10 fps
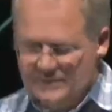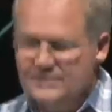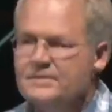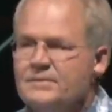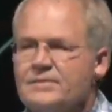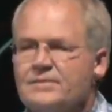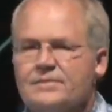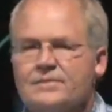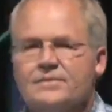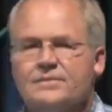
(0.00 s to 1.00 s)

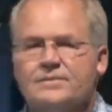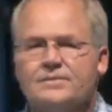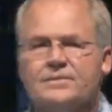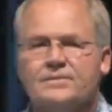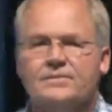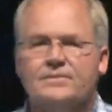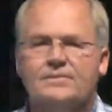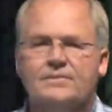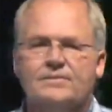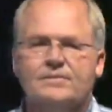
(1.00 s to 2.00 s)

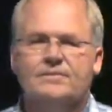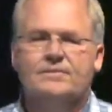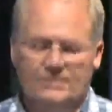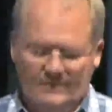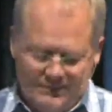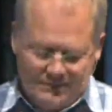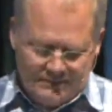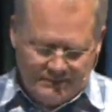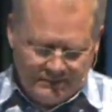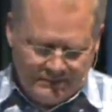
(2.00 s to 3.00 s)

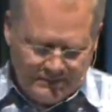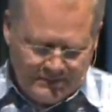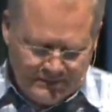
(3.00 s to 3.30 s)
(silence)